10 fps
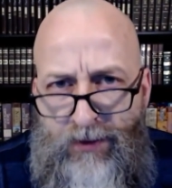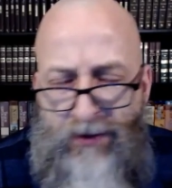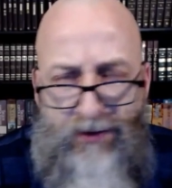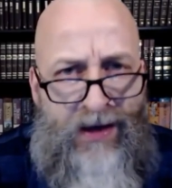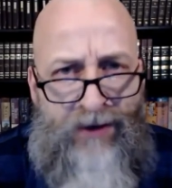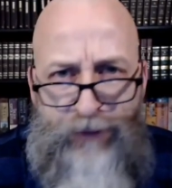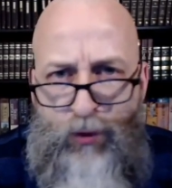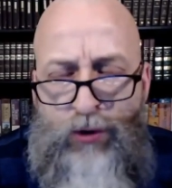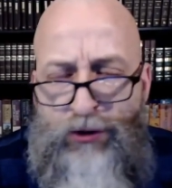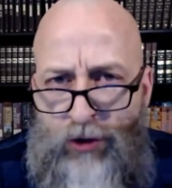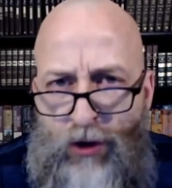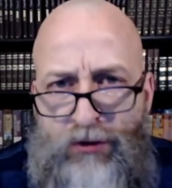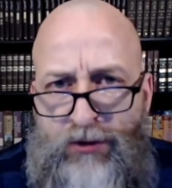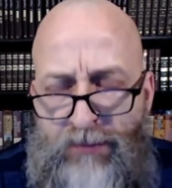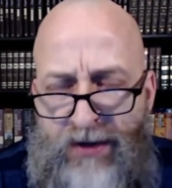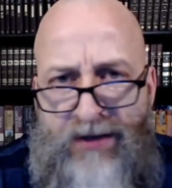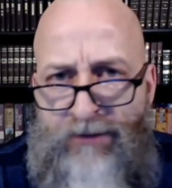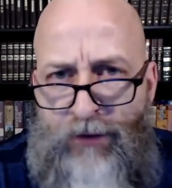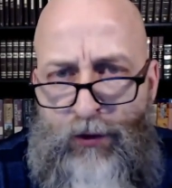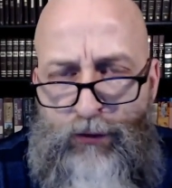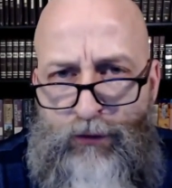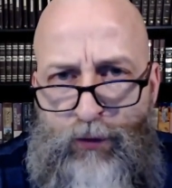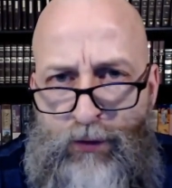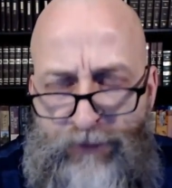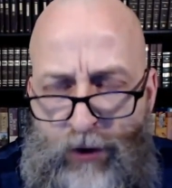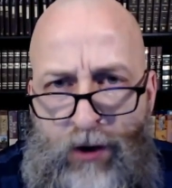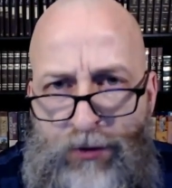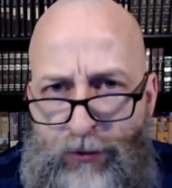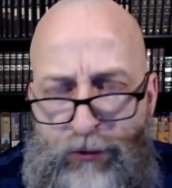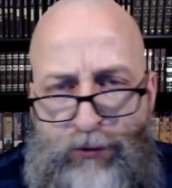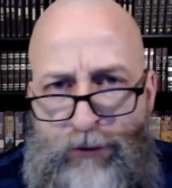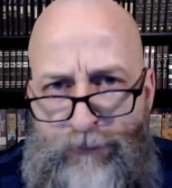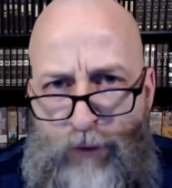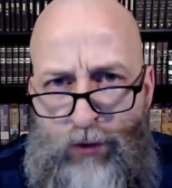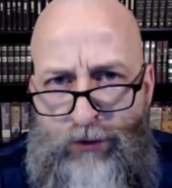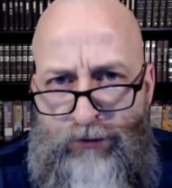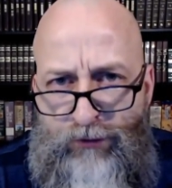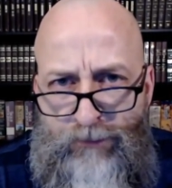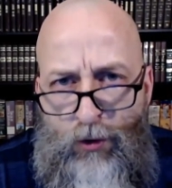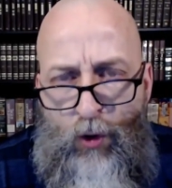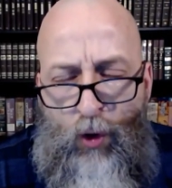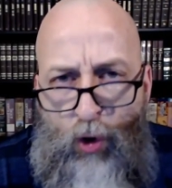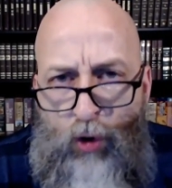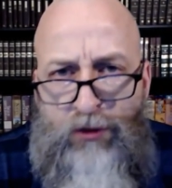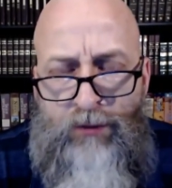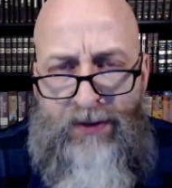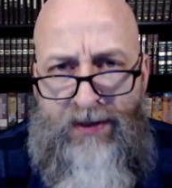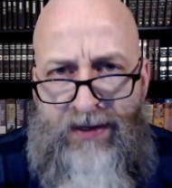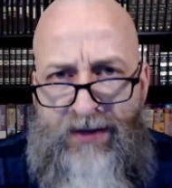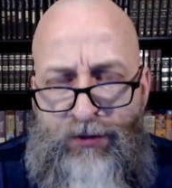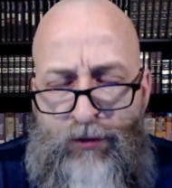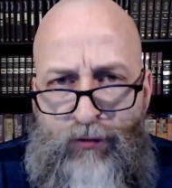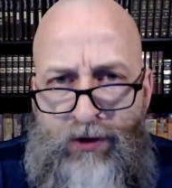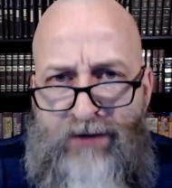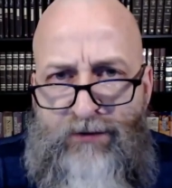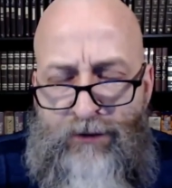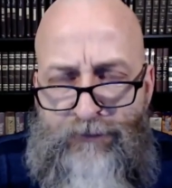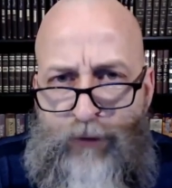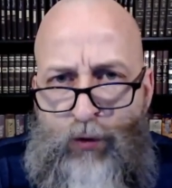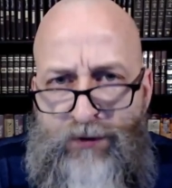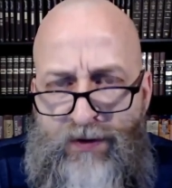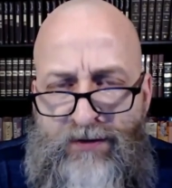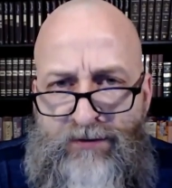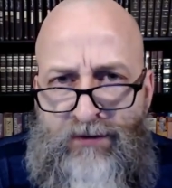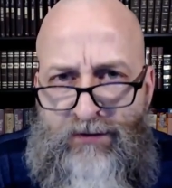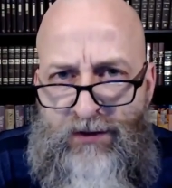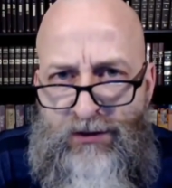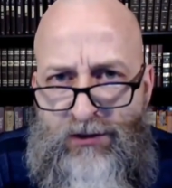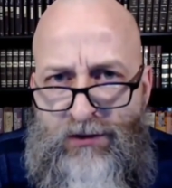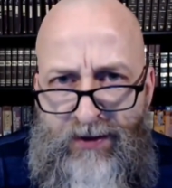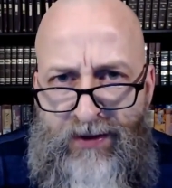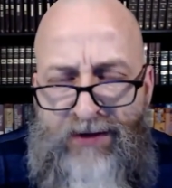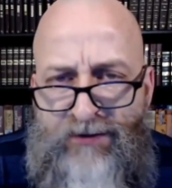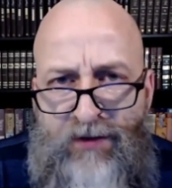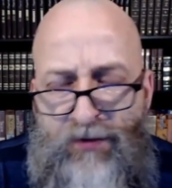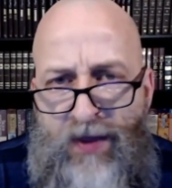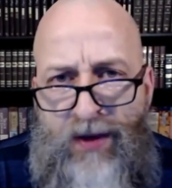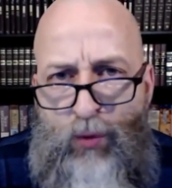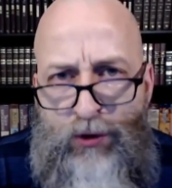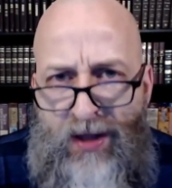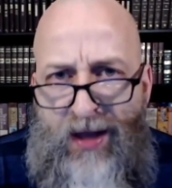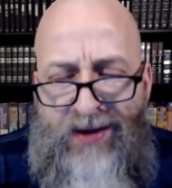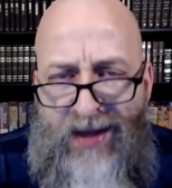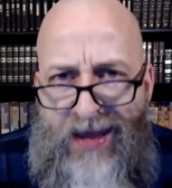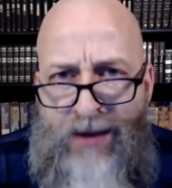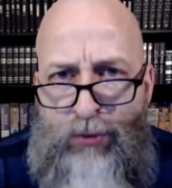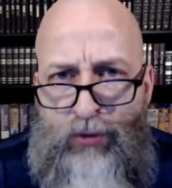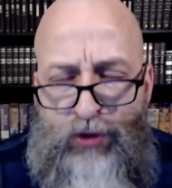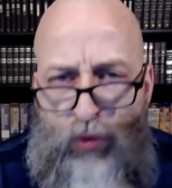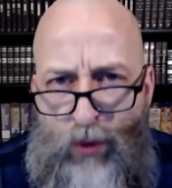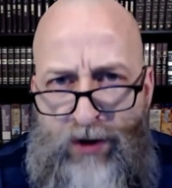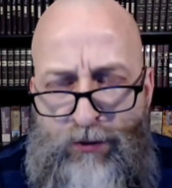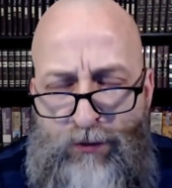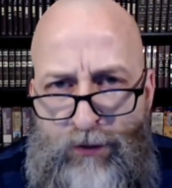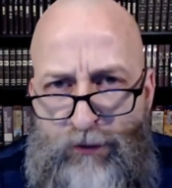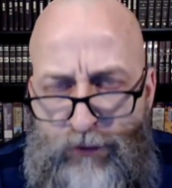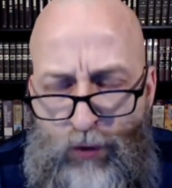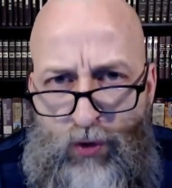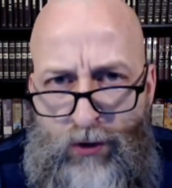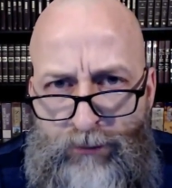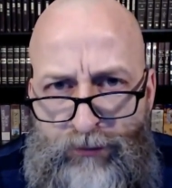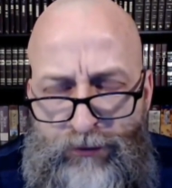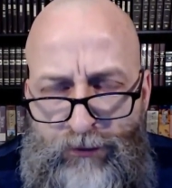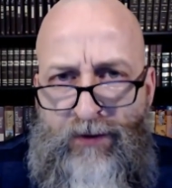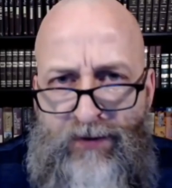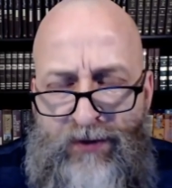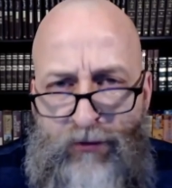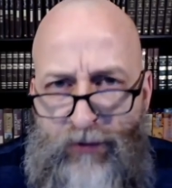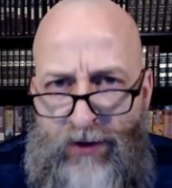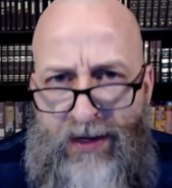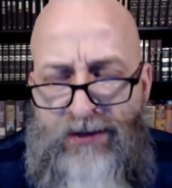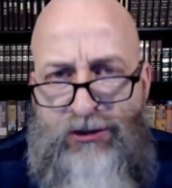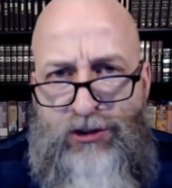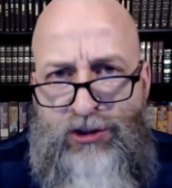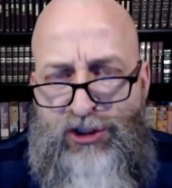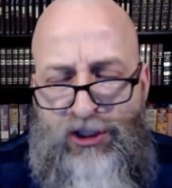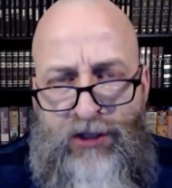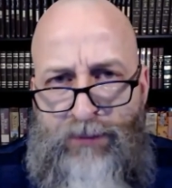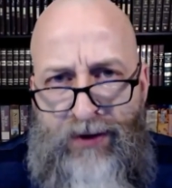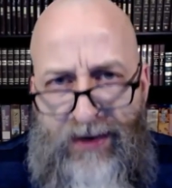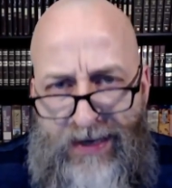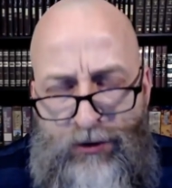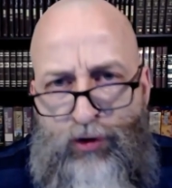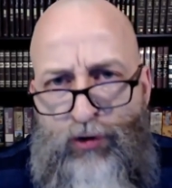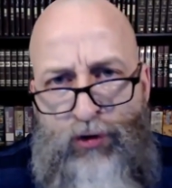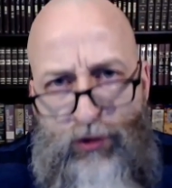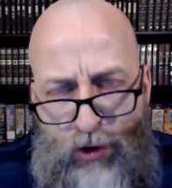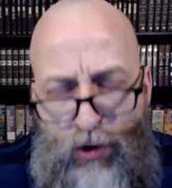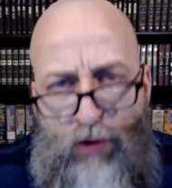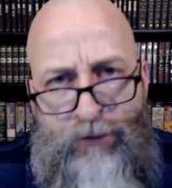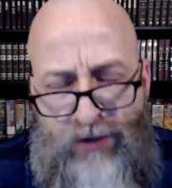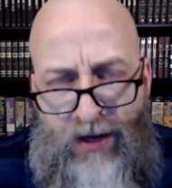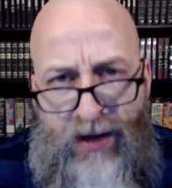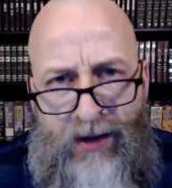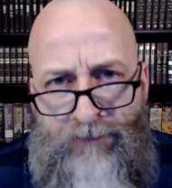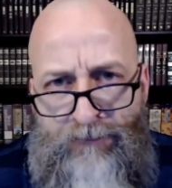Now, if you were to talk to many of those who have gone through divorce, ultimately the reason for these decisions is that they were not able to weather the storms that the relationship endured over time.